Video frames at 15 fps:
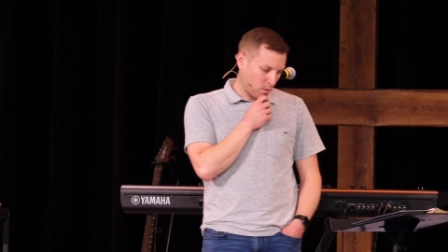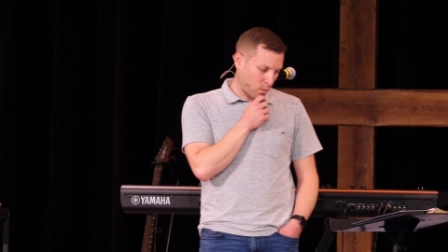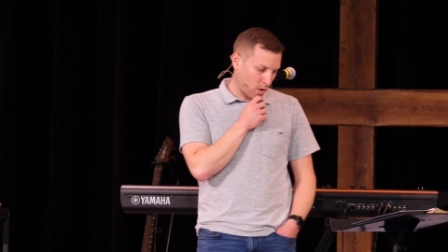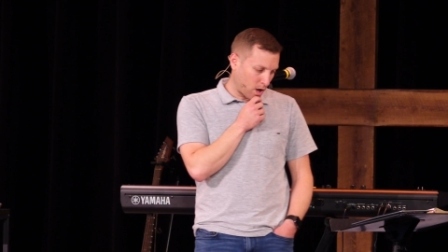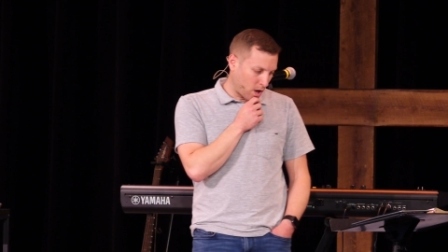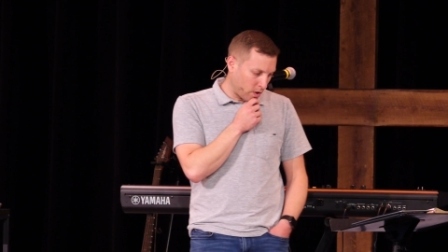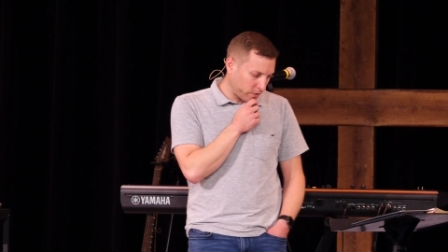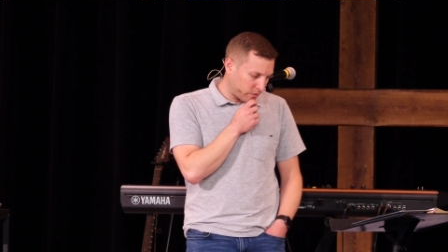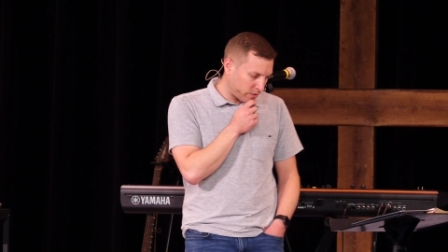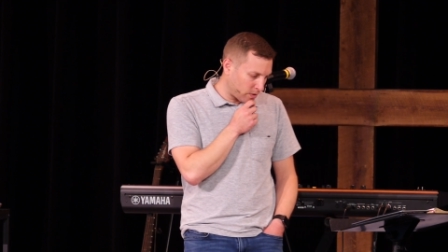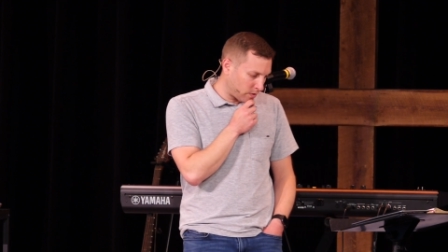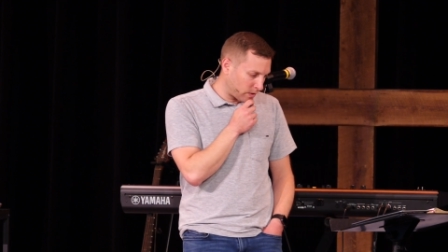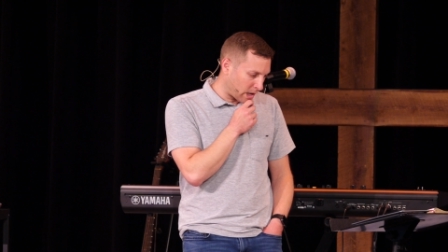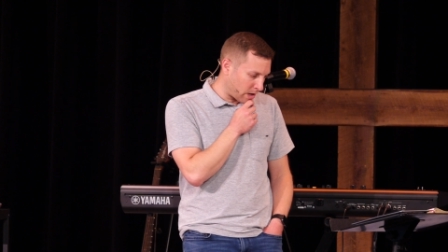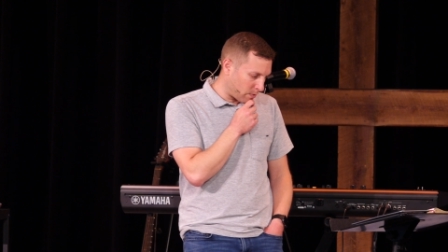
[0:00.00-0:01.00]
were
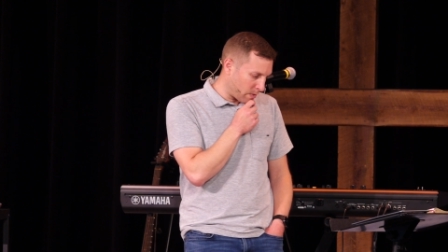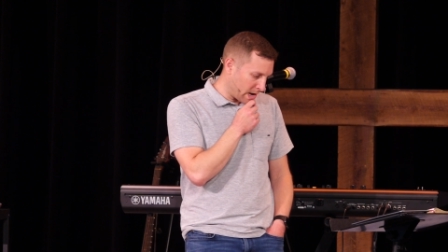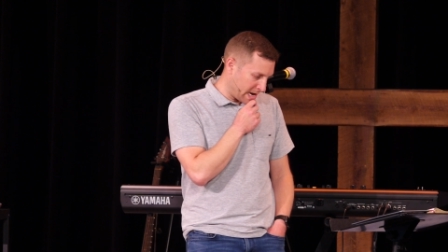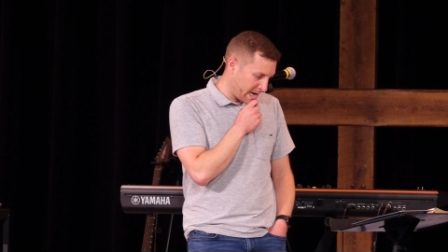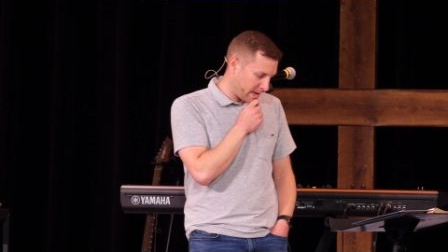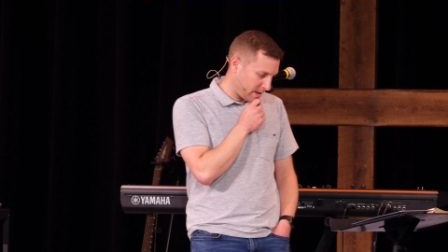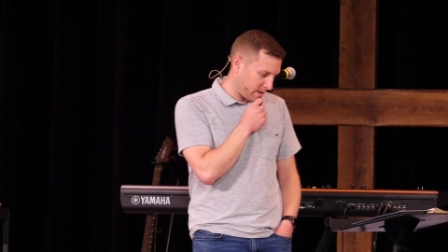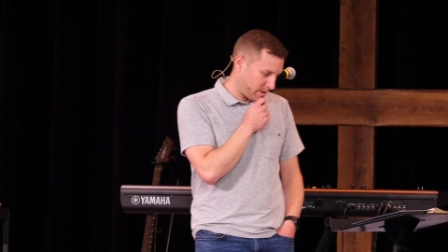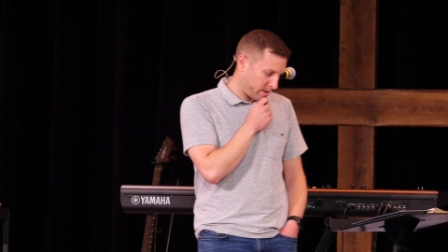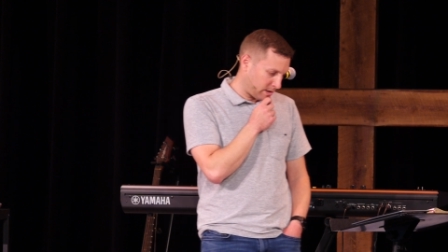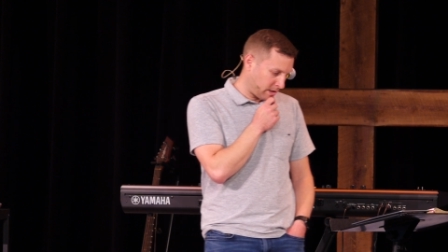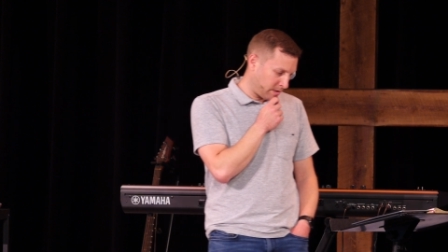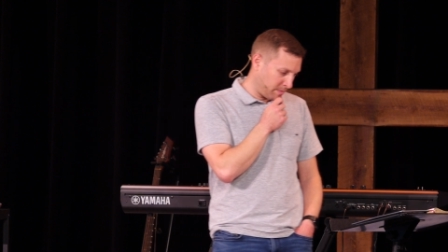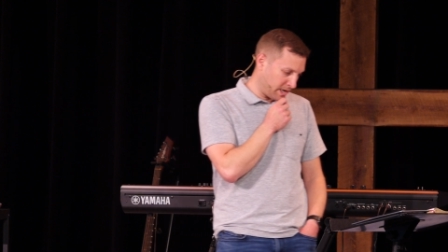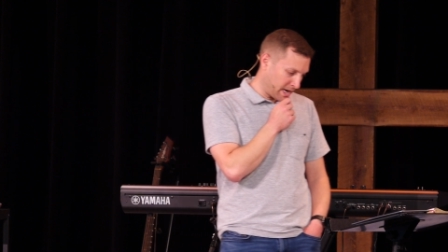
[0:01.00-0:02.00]
also led away
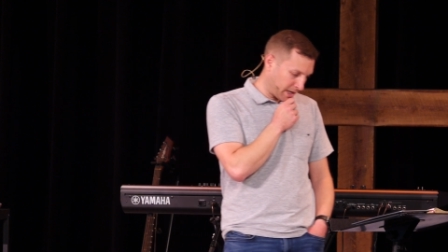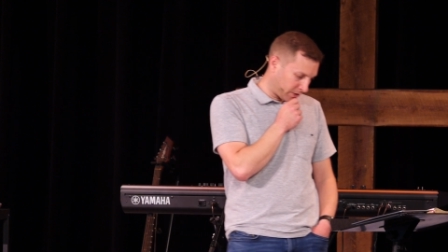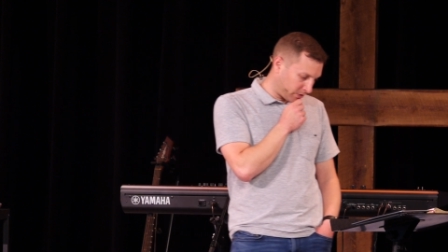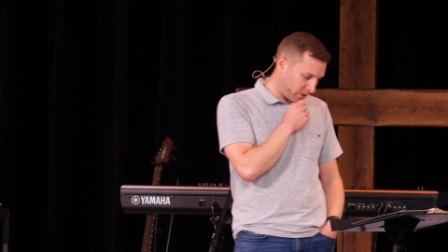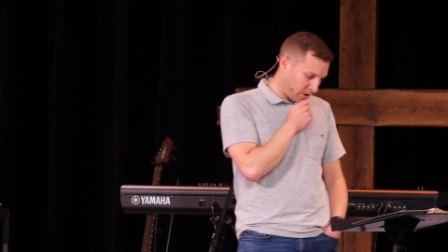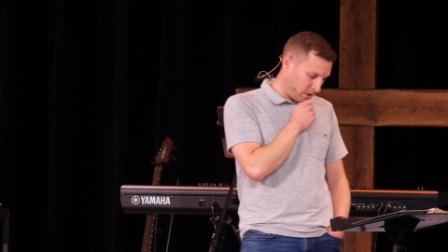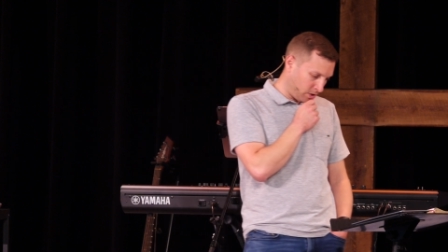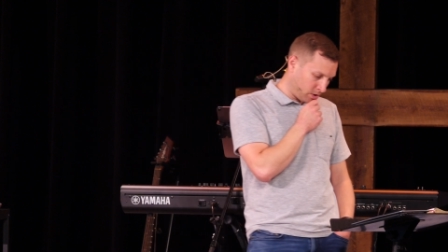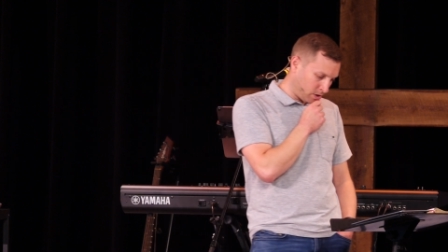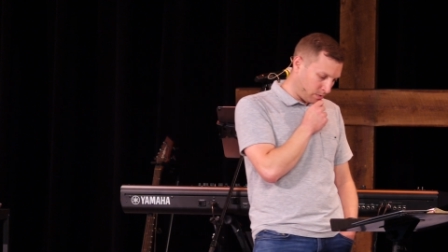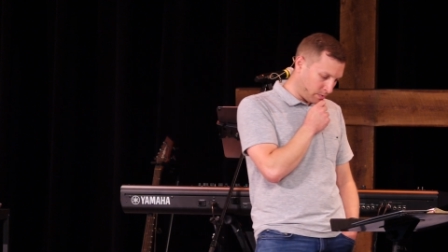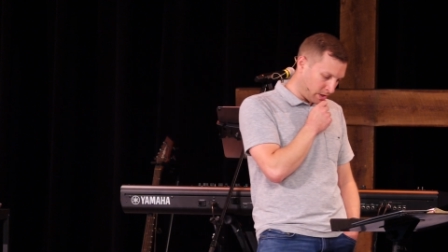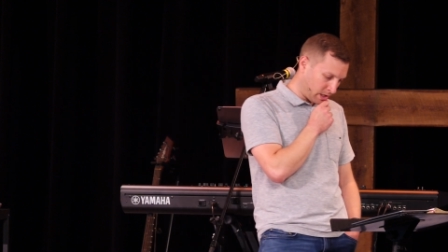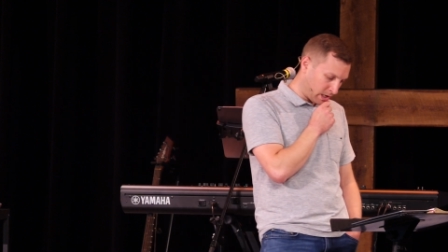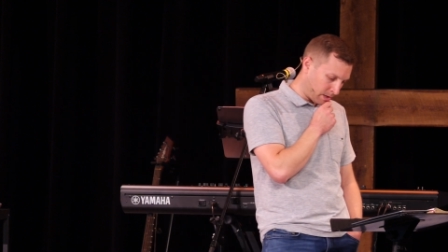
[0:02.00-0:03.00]
to be
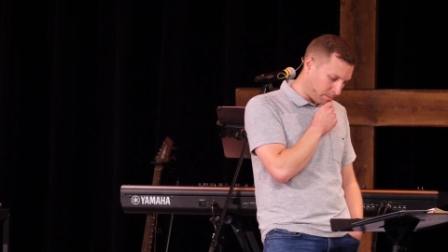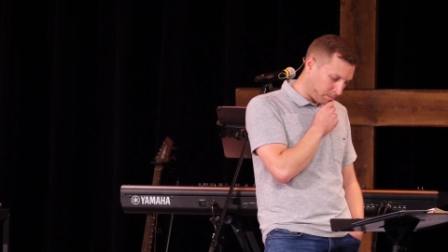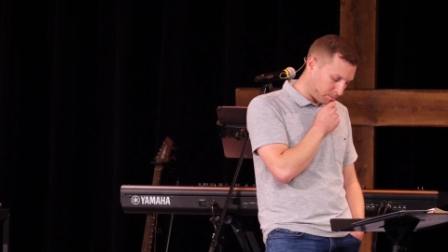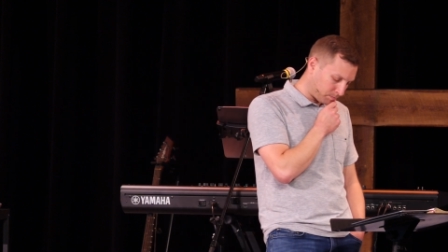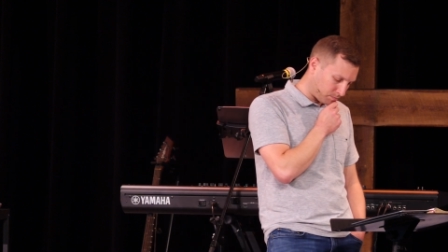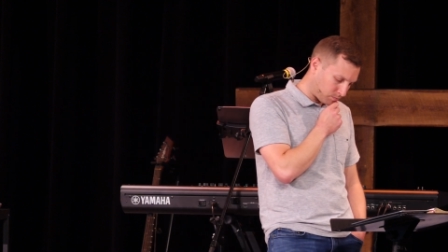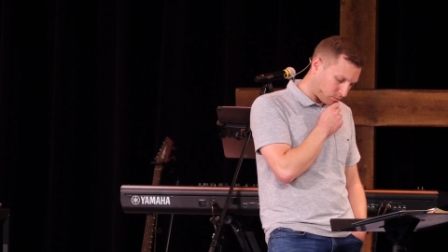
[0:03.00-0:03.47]
executed with him.